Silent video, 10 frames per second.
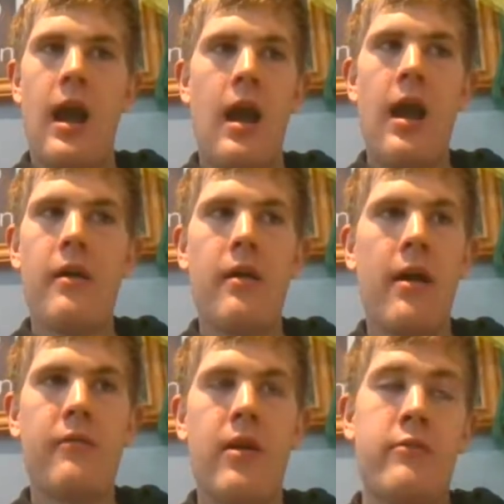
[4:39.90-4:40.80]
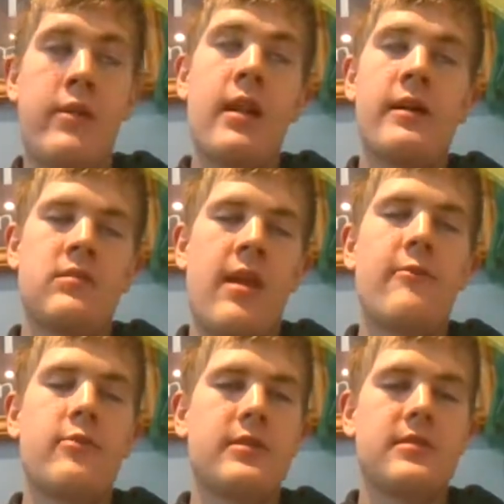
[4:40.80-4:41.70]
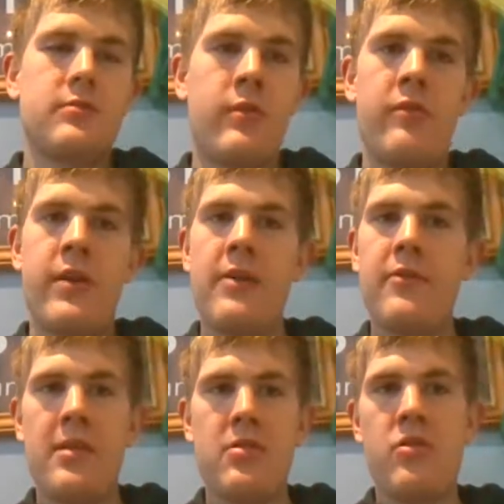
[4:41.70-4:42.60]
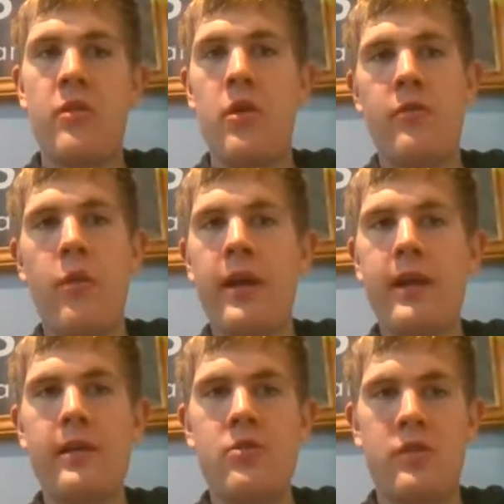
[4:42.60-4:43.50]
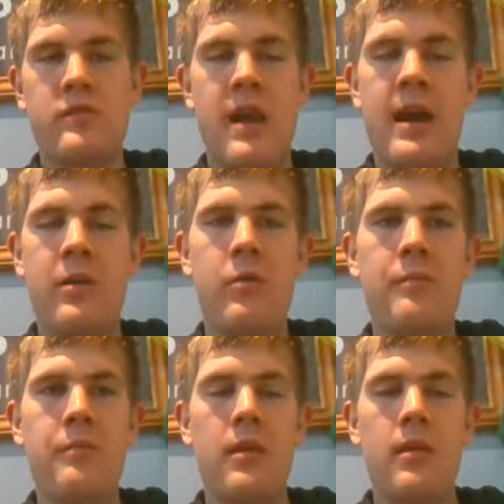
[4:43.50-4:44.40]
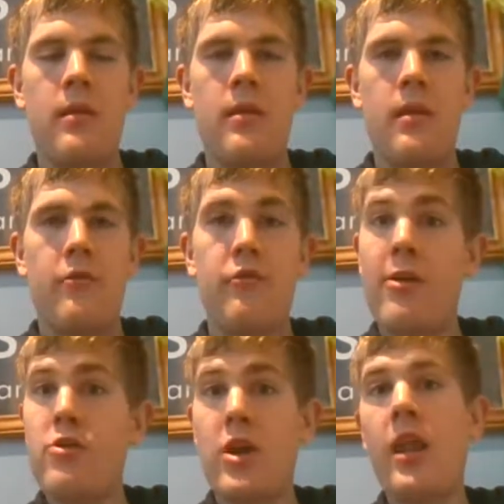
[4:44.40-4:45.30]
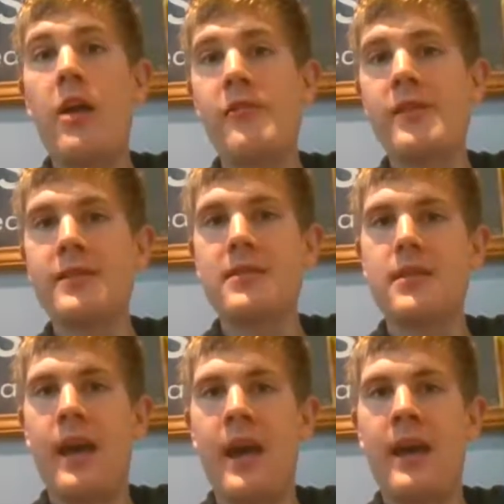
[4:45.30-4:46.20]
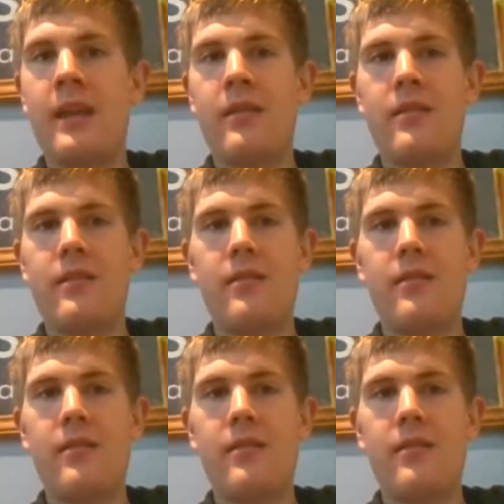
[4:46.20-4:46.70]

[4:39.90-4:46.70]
I've realised on Everest with the avalanche and the earthquake just how fragile life is, and